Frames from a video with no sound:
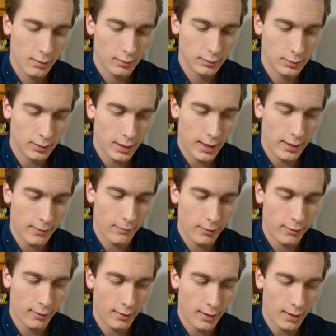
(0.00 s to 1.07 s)
I never
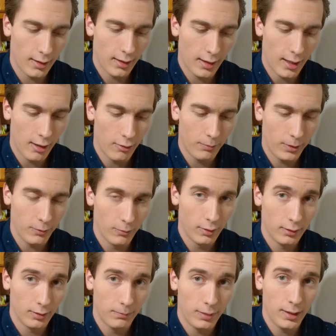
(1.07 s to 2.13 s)
thought I would be one of the
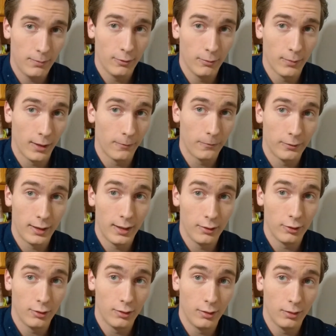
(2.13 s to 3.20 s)
people, my friends,
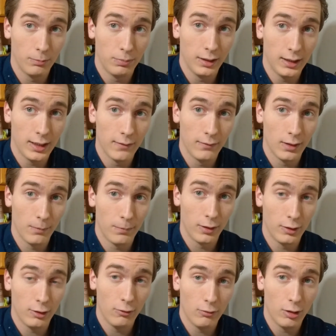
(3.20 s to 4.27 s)
to be giving up on
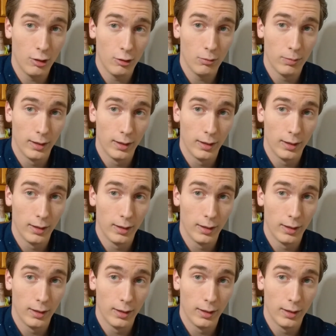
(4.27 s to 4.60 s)
YouTube.